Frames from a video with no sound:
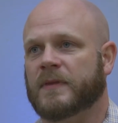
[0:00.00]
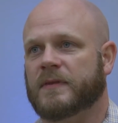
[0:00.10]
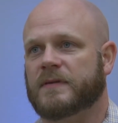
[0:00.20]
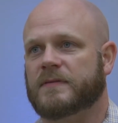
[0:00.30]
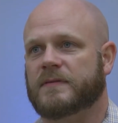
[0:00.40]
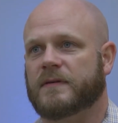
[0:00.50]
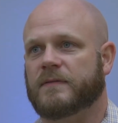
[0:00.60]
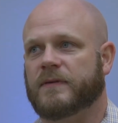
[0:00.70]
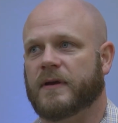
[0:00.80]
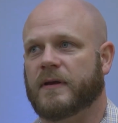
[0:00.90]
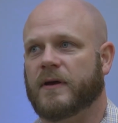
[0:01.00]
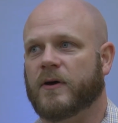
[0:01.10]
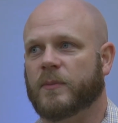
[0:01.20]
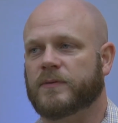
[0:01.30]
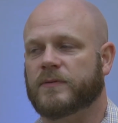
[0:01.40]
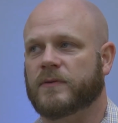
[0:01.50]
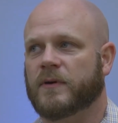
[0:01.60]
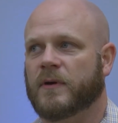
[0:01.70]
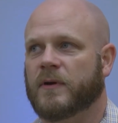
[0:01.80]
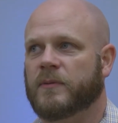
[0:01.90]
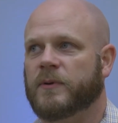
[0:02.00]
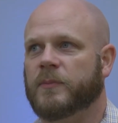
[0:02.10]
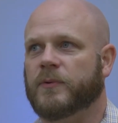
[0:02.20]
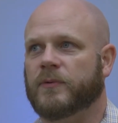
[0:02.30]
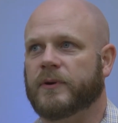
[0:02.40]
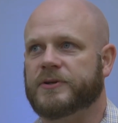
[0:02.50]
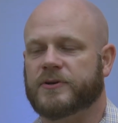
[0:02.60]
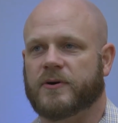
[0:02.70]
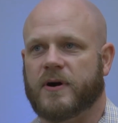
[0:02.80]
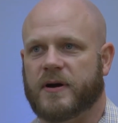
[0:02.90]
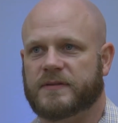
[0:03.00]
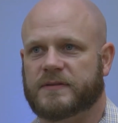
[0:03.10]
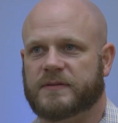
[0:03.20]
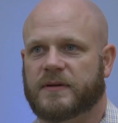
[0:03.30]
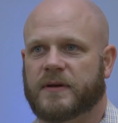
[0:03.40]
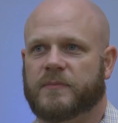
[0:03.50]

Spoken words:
this event helps people reach across